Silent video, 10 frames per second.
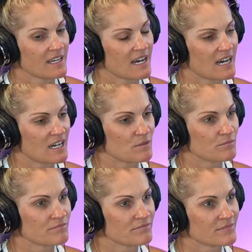
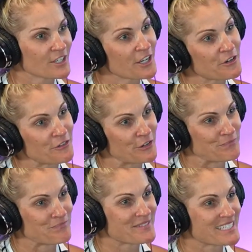Look at your phone.
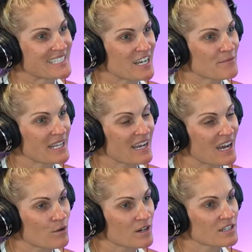See how many
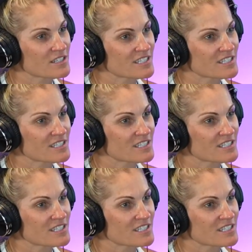hours